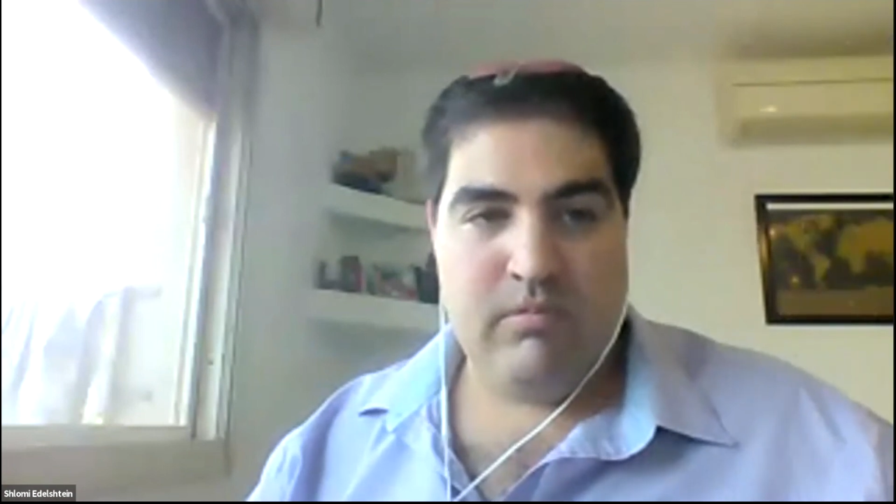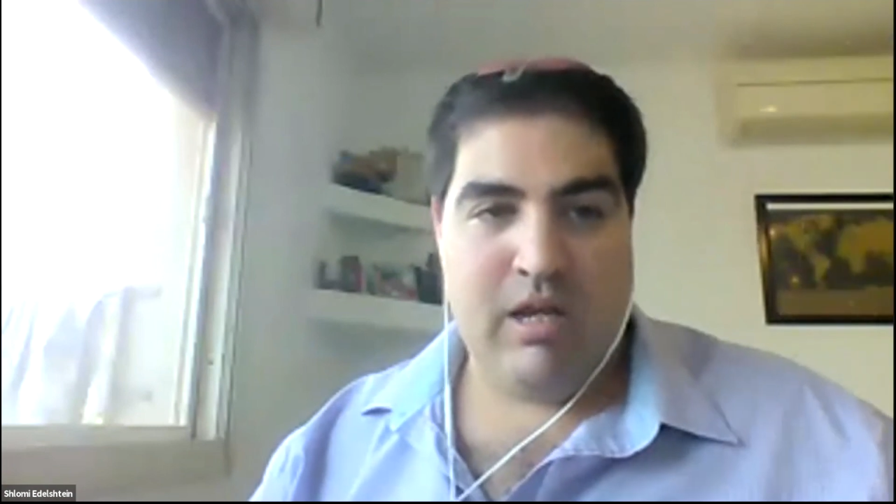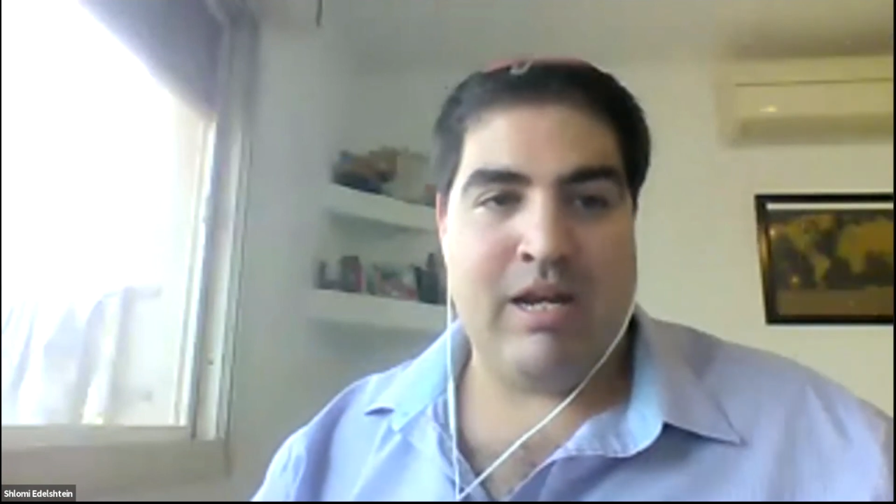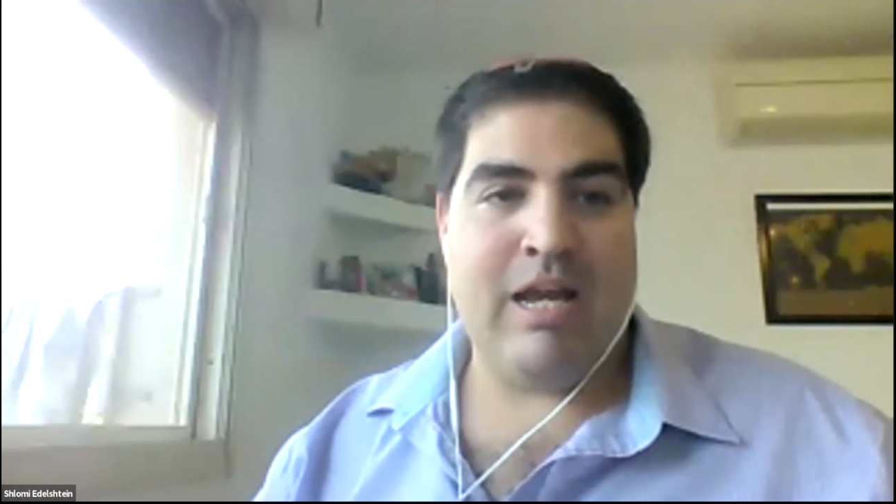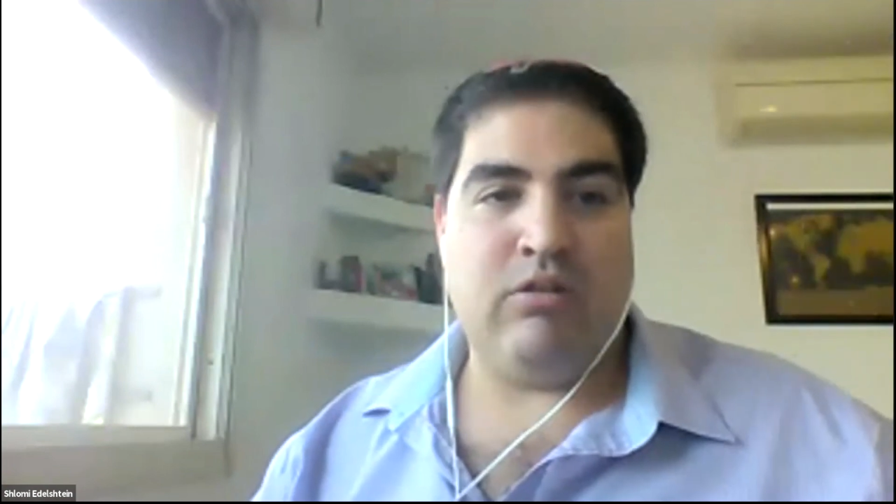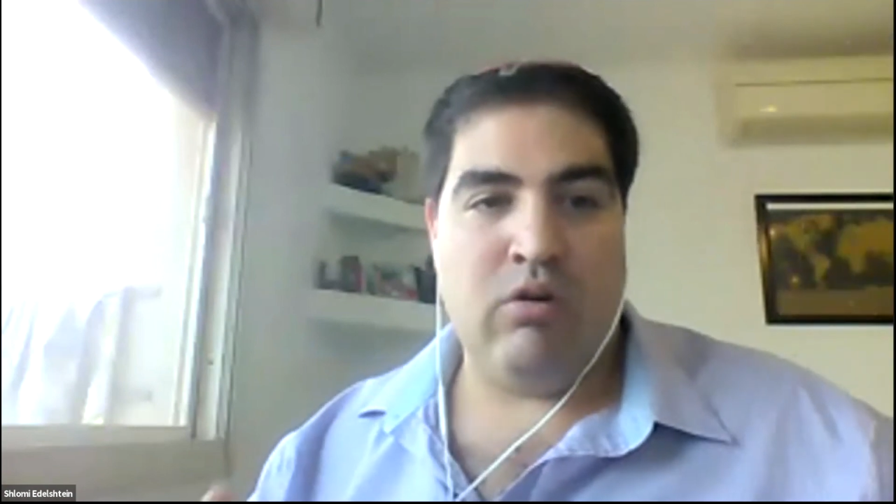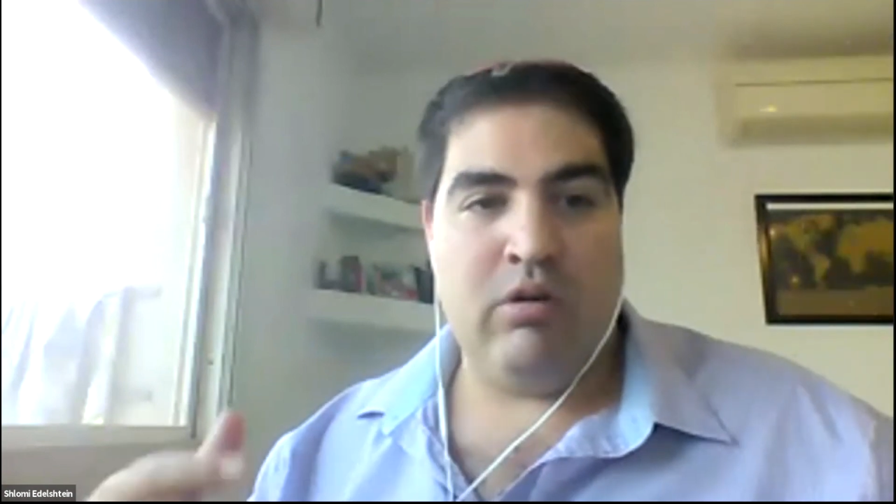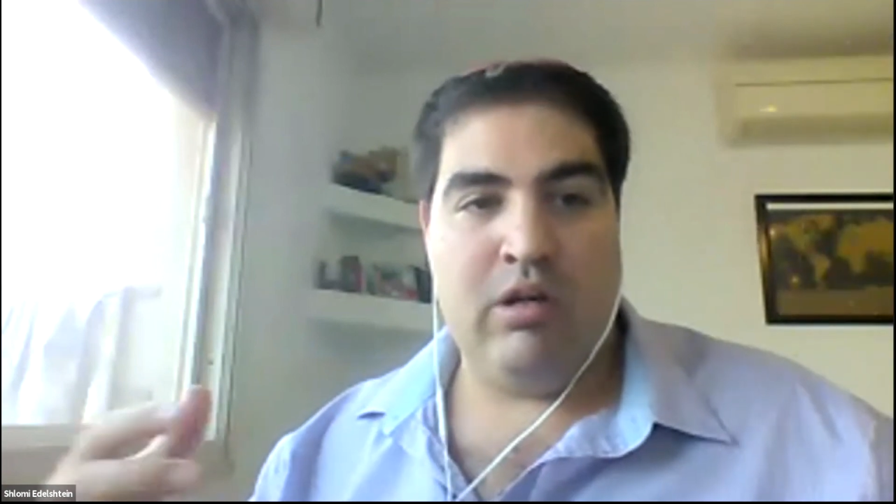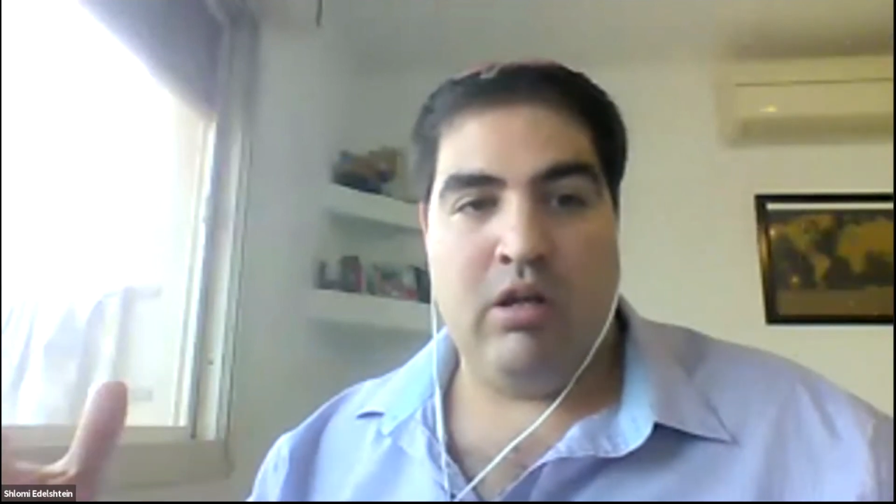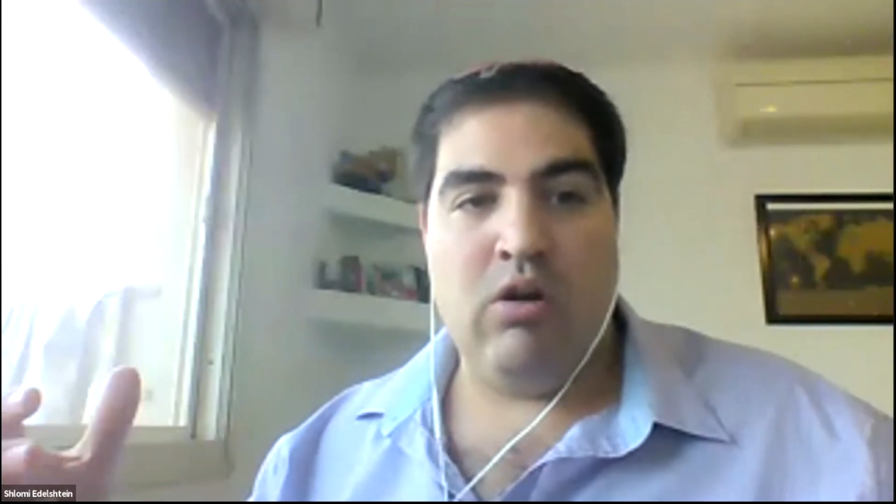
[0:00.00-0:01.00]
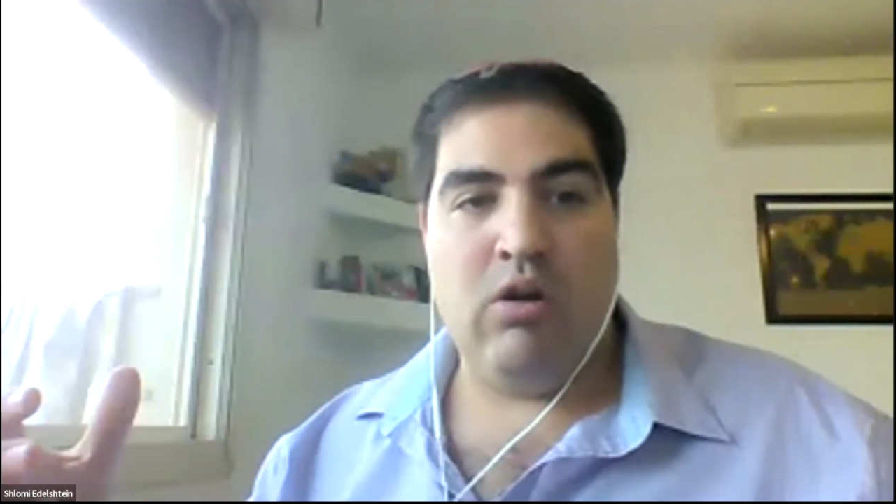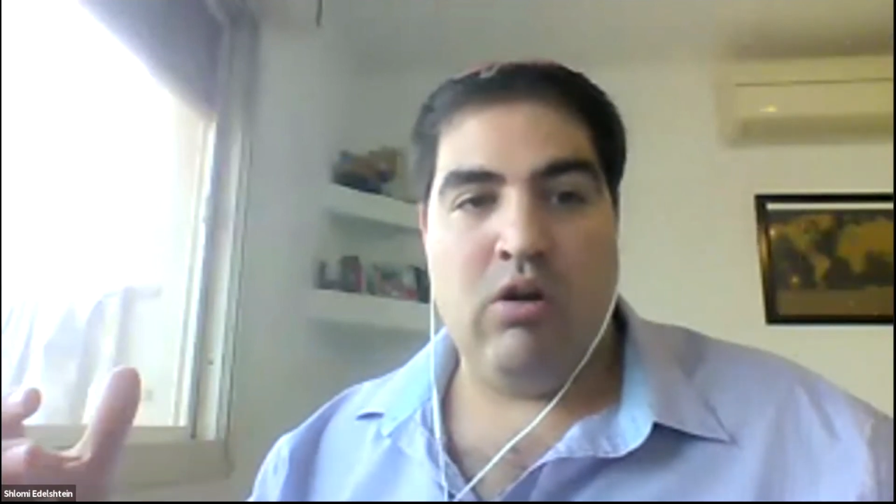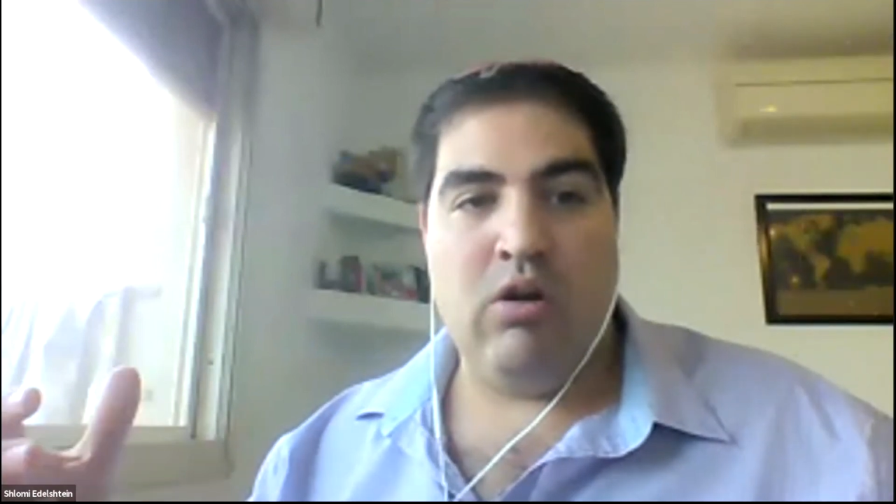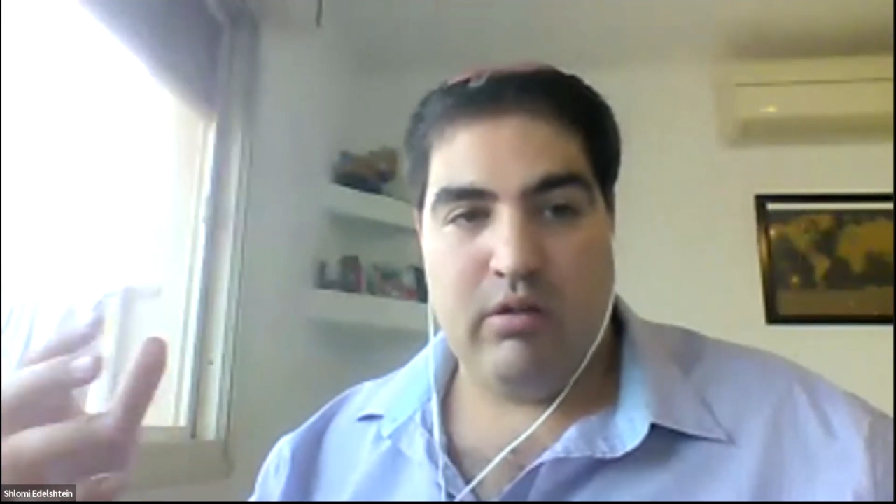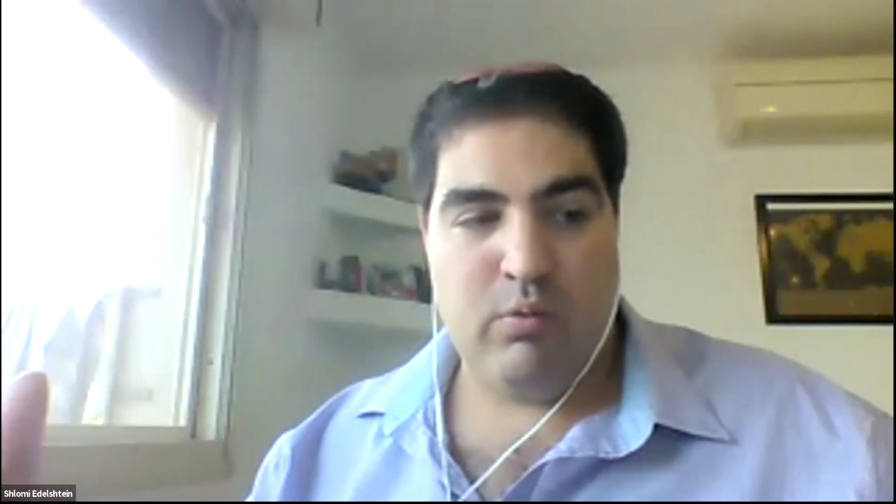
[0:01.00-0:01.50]
and not only
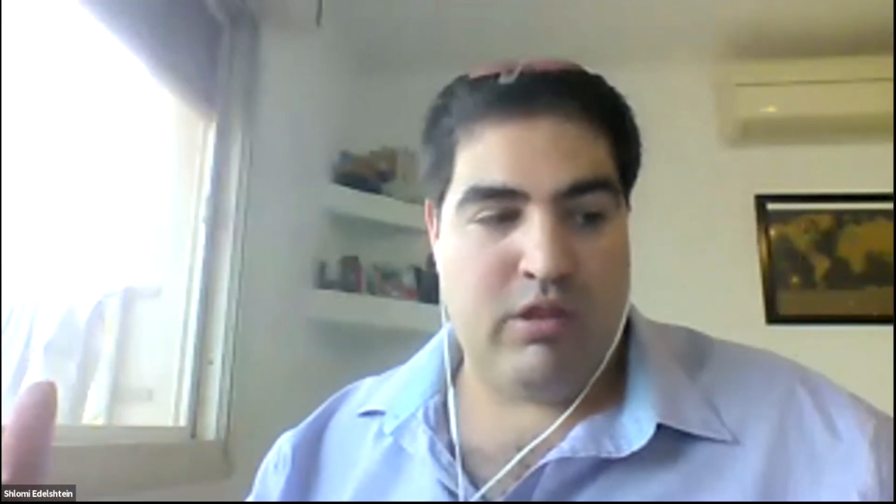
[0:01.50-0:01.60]
going